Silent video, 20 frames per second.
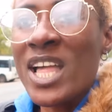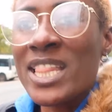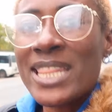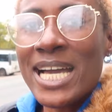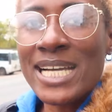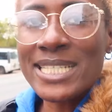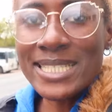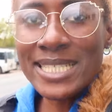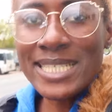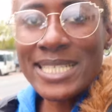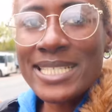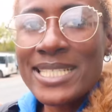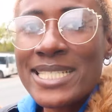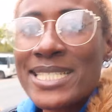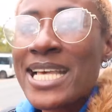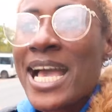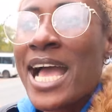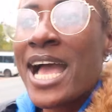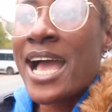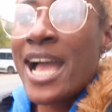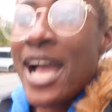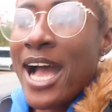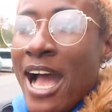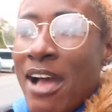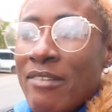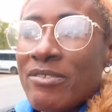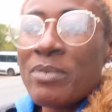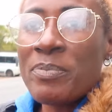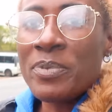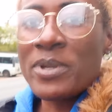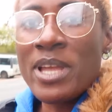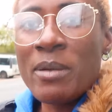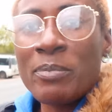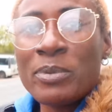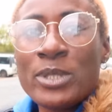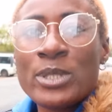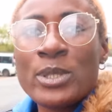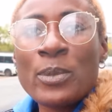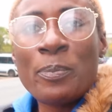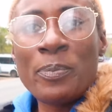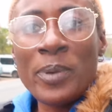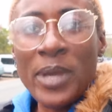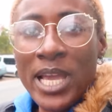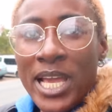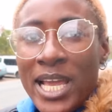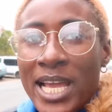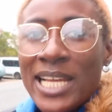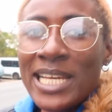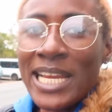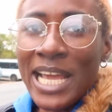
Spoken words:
That is, have you been able to pay